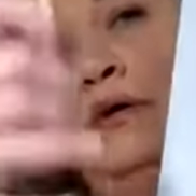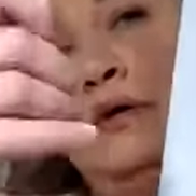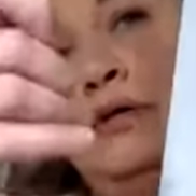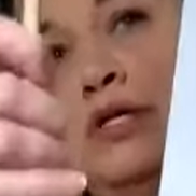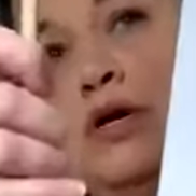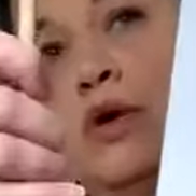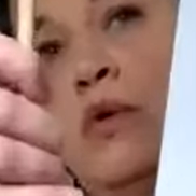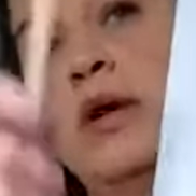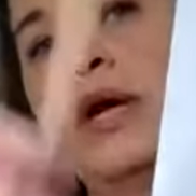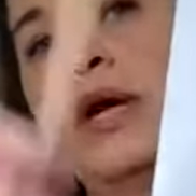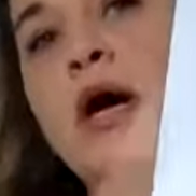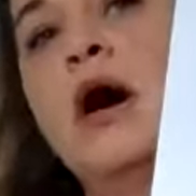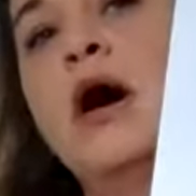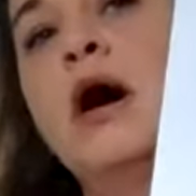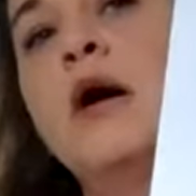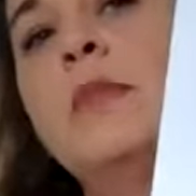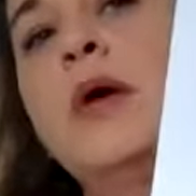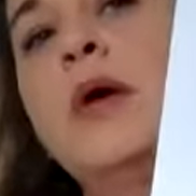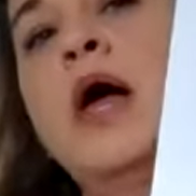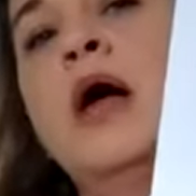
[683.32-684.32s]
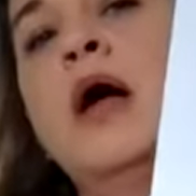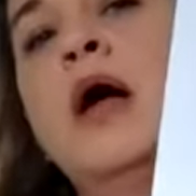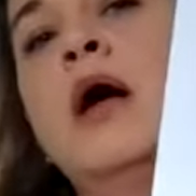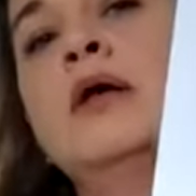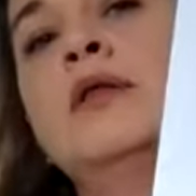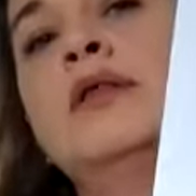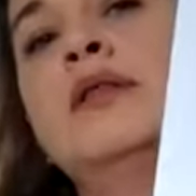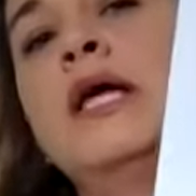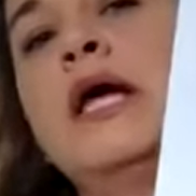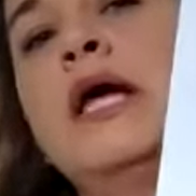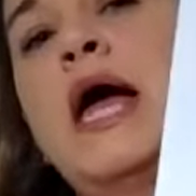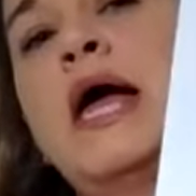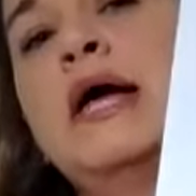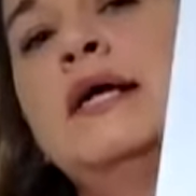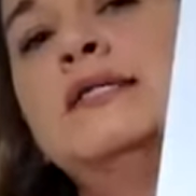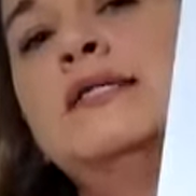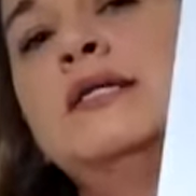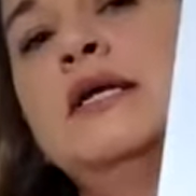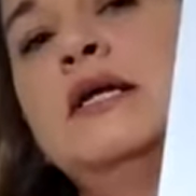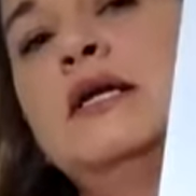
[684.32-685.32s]
going up, the
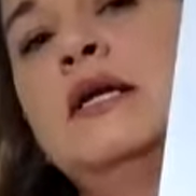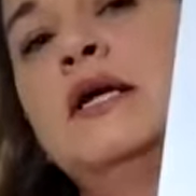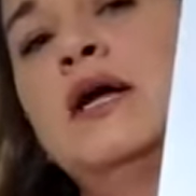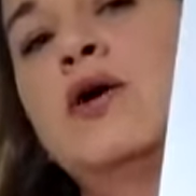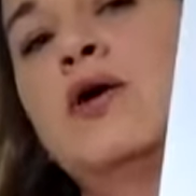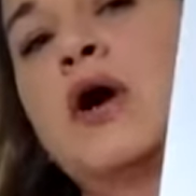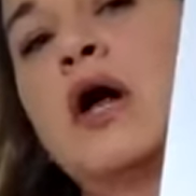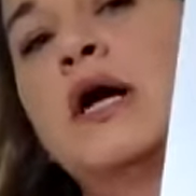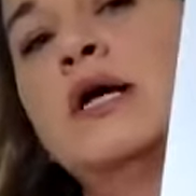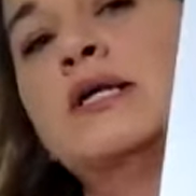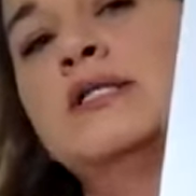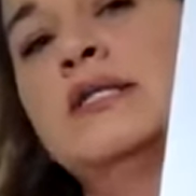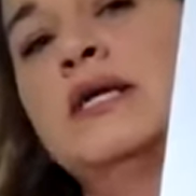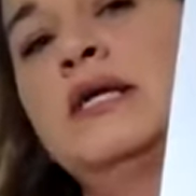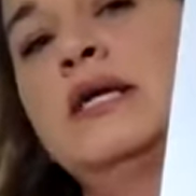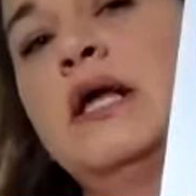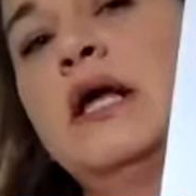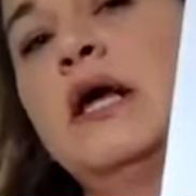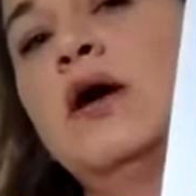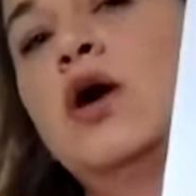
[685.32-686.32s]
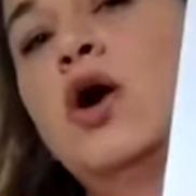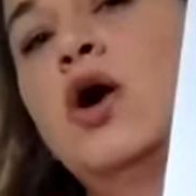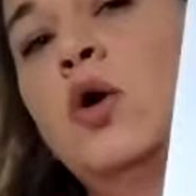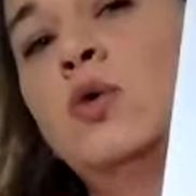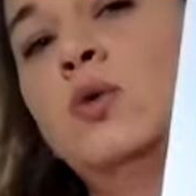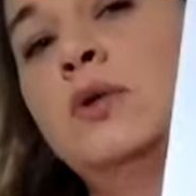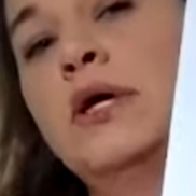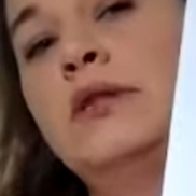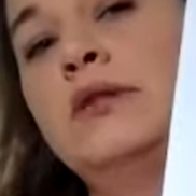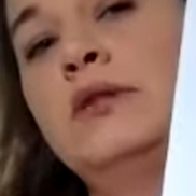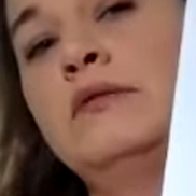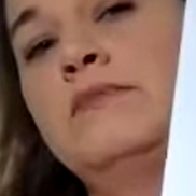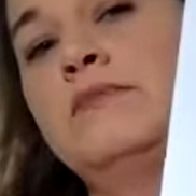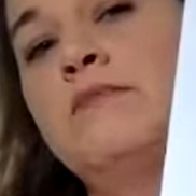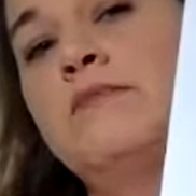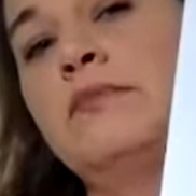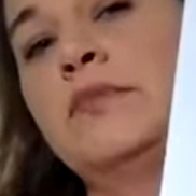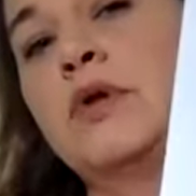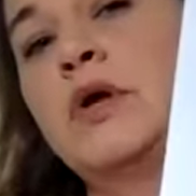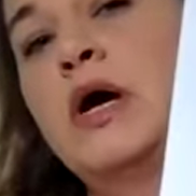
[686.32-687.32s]
ascending or ascending colon,
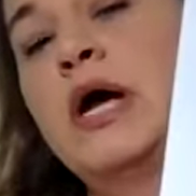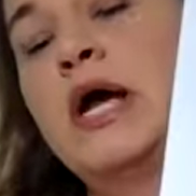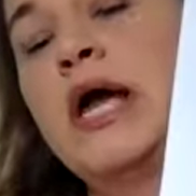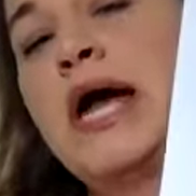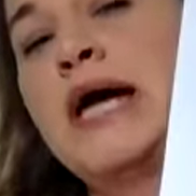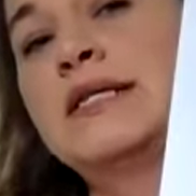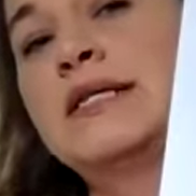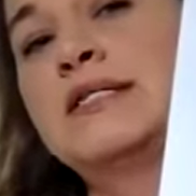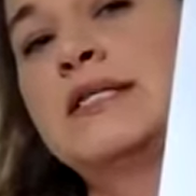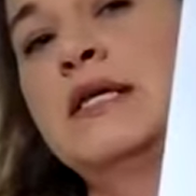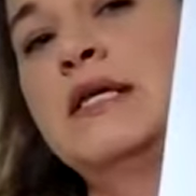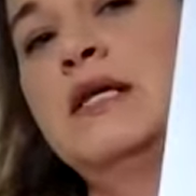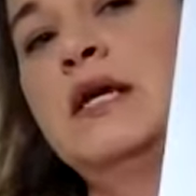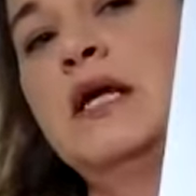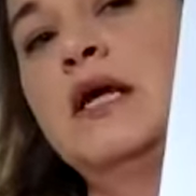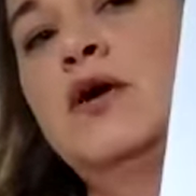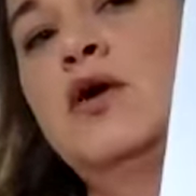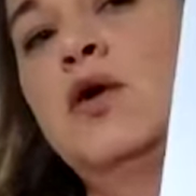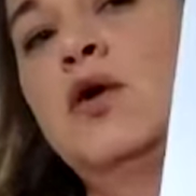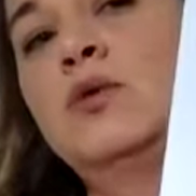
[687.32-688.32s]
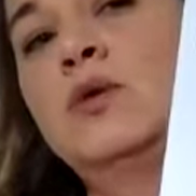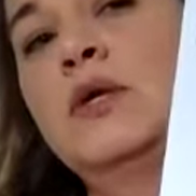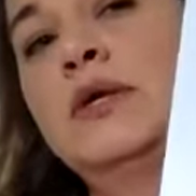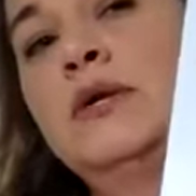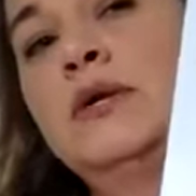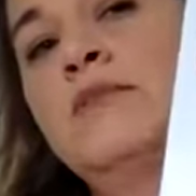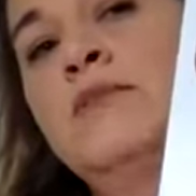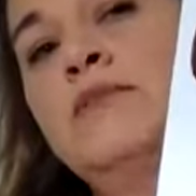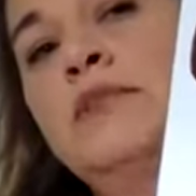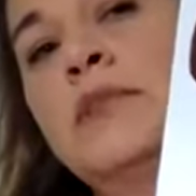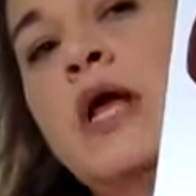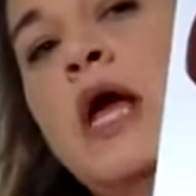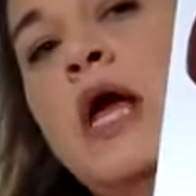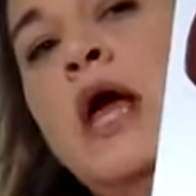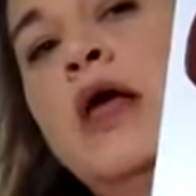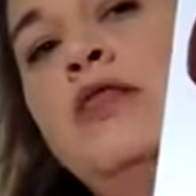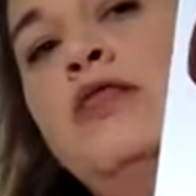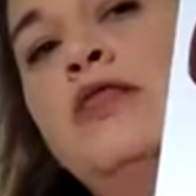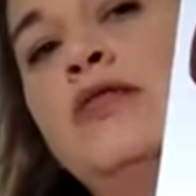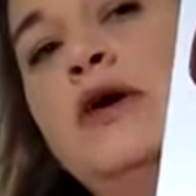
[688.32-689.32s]
okay, ascending colon.
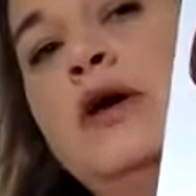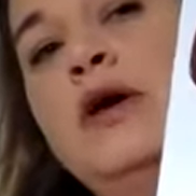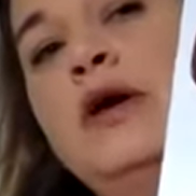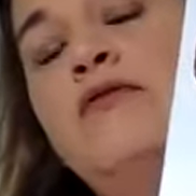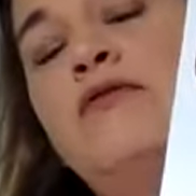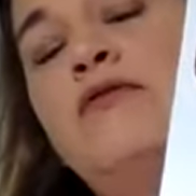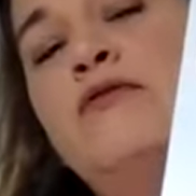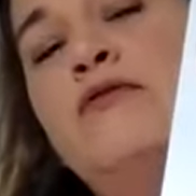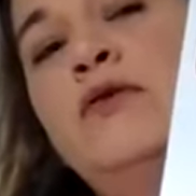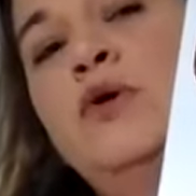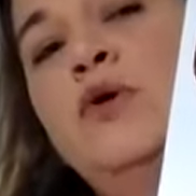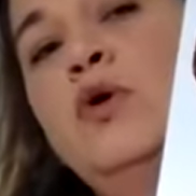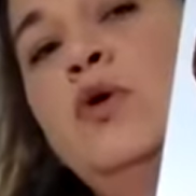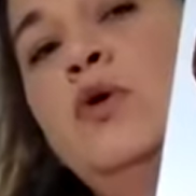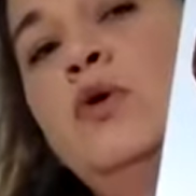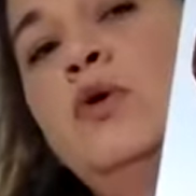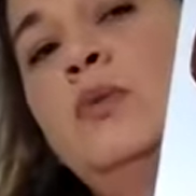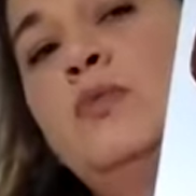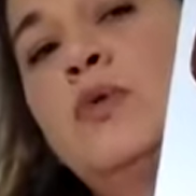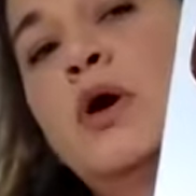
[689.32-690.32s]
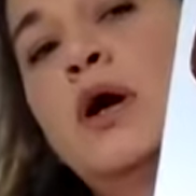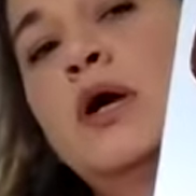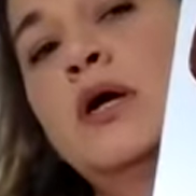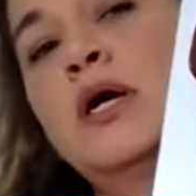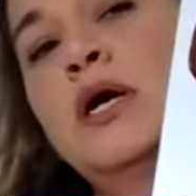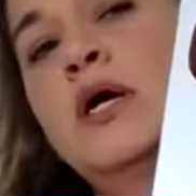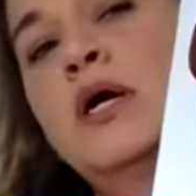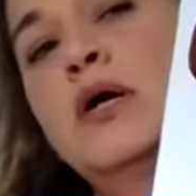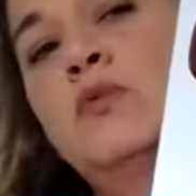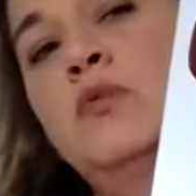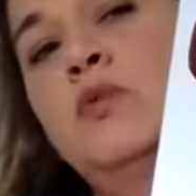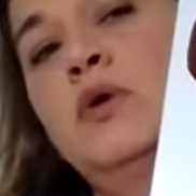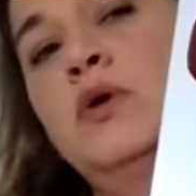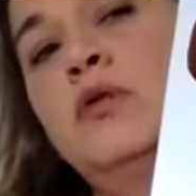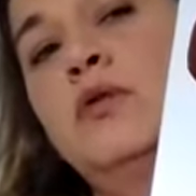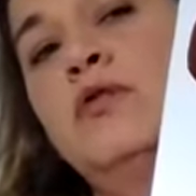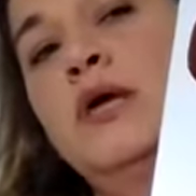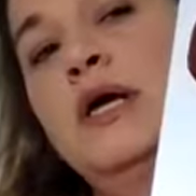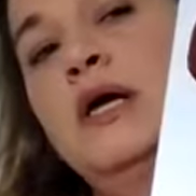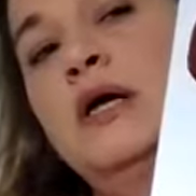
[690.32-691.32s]
The food product will
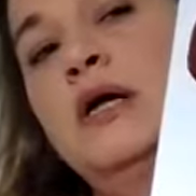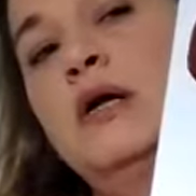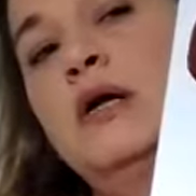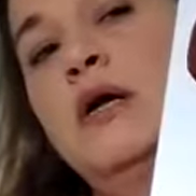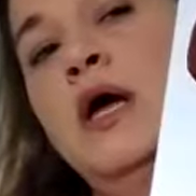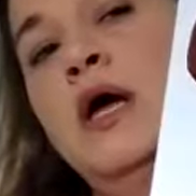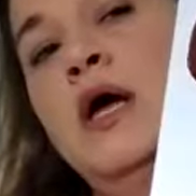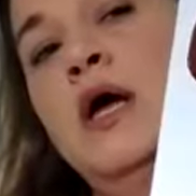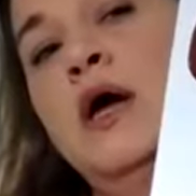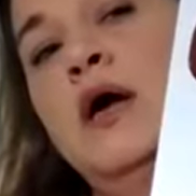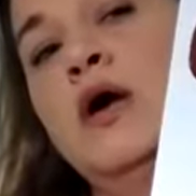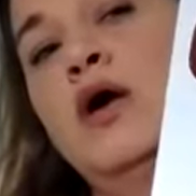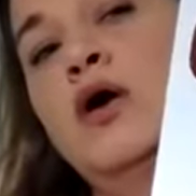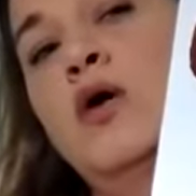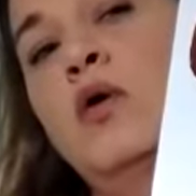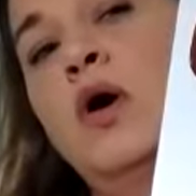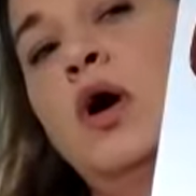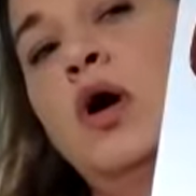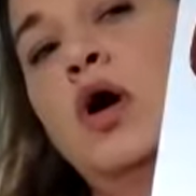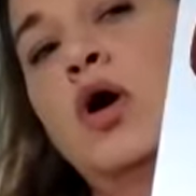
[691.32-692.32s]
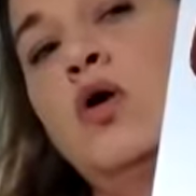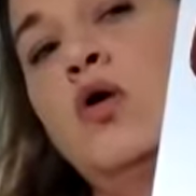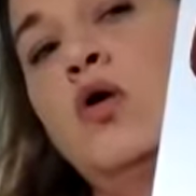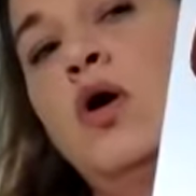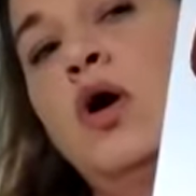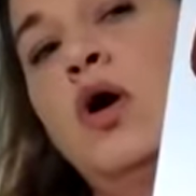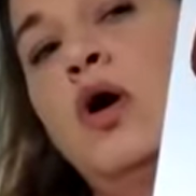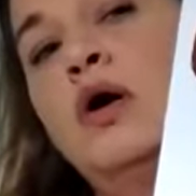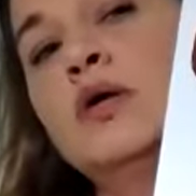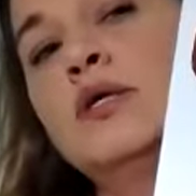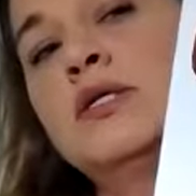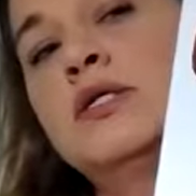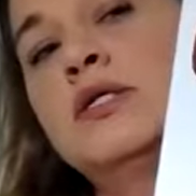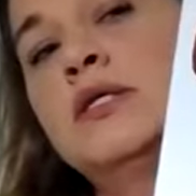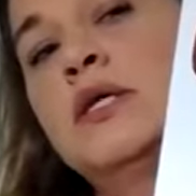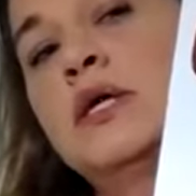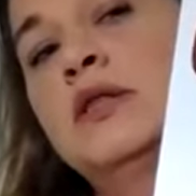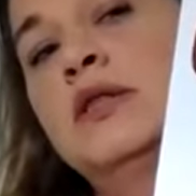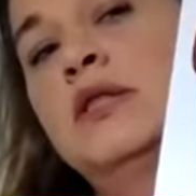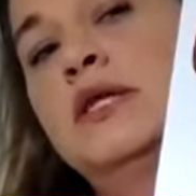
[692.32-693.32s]
then go across
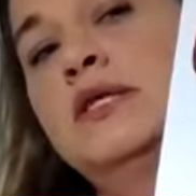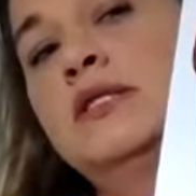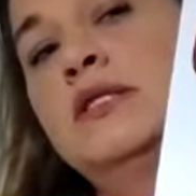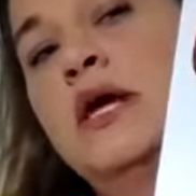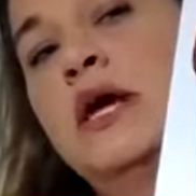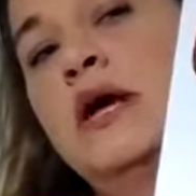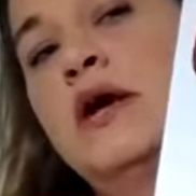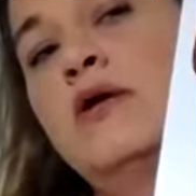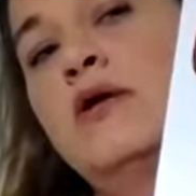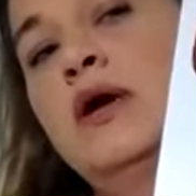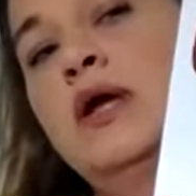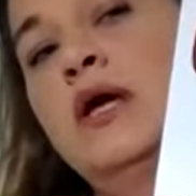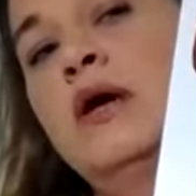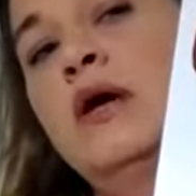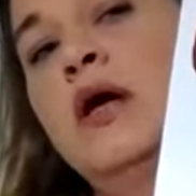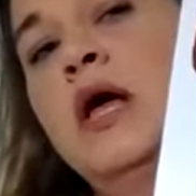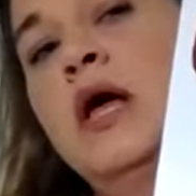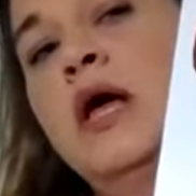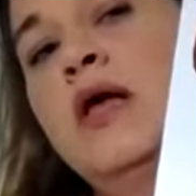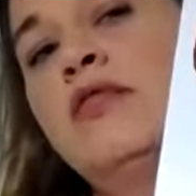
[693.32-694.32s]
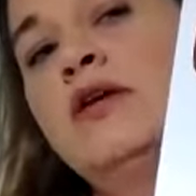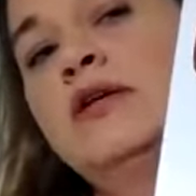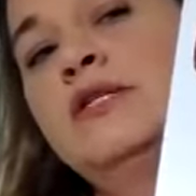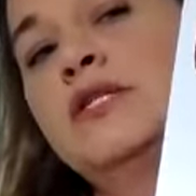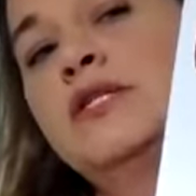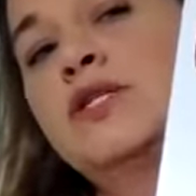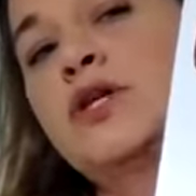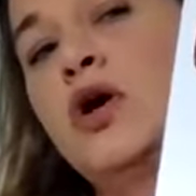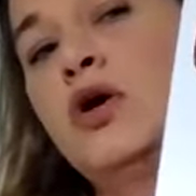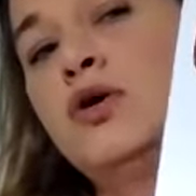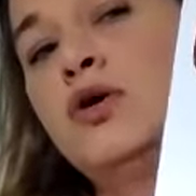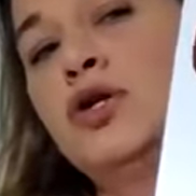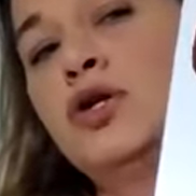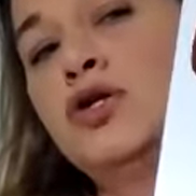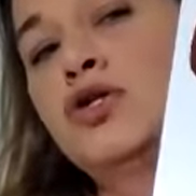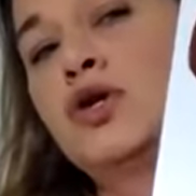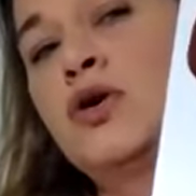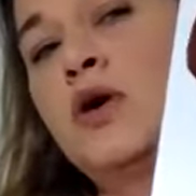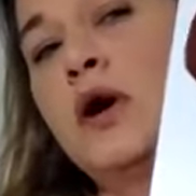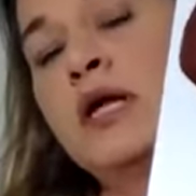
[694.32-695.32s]
this area. This is called your
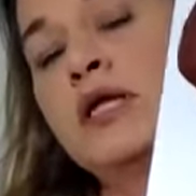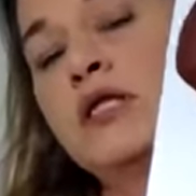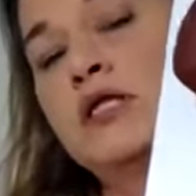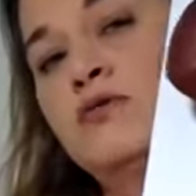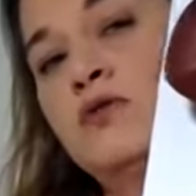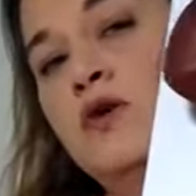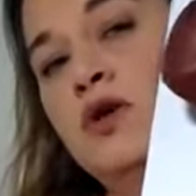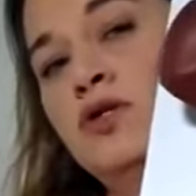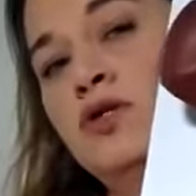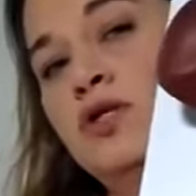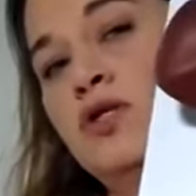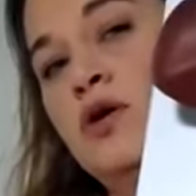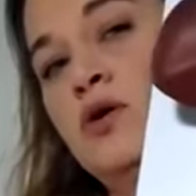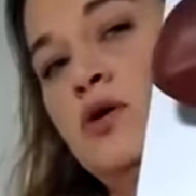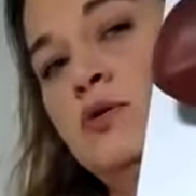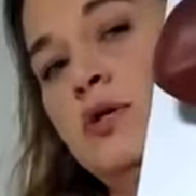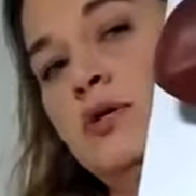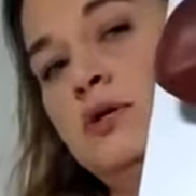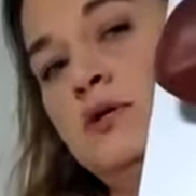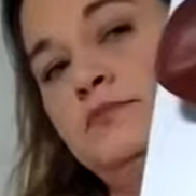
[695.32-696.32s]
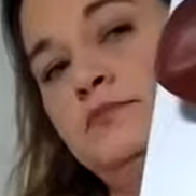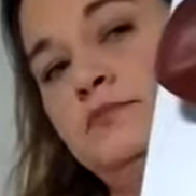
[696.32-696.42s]
transverse colon.